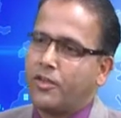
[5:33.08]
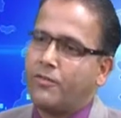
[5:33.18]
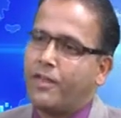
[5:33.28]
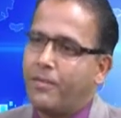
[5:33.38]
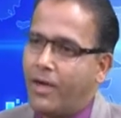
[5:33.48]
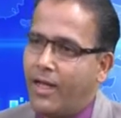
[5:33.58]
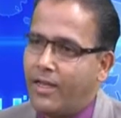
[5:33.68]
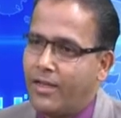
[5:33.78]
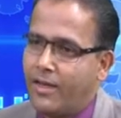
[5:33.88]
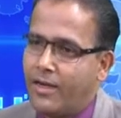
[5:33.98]
of
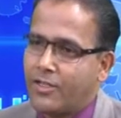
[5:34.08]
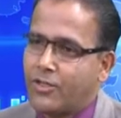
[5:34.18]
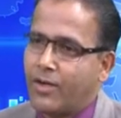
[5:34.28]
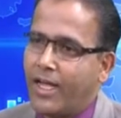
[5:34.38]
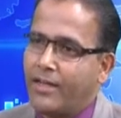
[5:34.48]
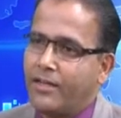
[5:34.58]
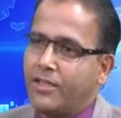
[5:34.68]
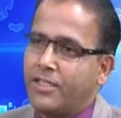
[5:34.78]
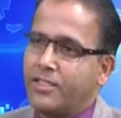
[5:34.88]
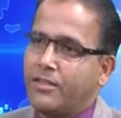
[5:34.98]
Nepal also
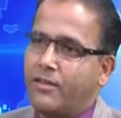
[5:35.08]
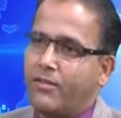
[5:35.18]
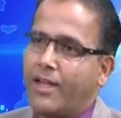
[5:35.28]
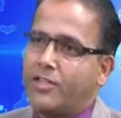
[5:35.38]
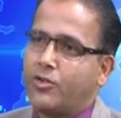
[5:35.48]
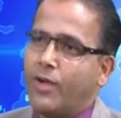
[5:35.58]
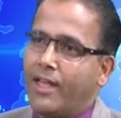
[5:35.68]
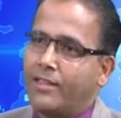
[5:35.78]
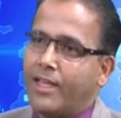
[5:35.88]
guarantees right to health.